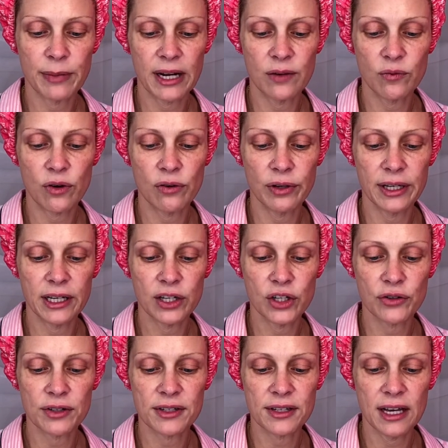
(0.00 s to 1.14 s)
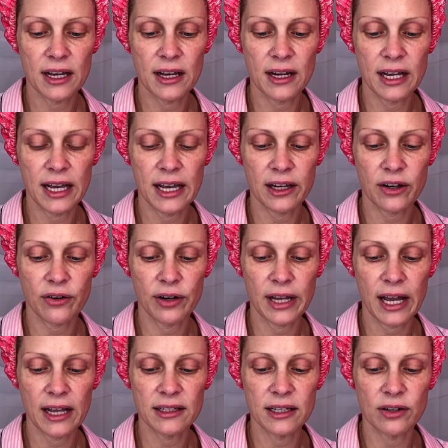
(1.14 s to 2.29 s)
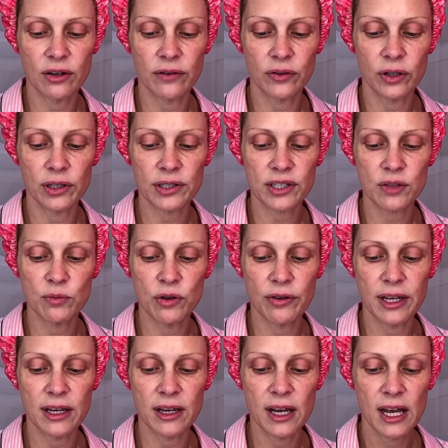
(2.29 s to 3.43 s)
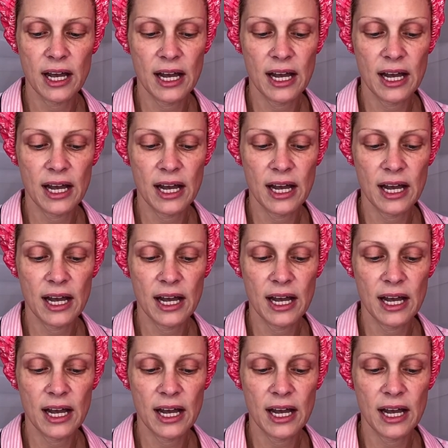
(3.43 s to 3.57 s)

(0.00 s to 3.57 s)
By rolling your skin, it creates an overall smoothing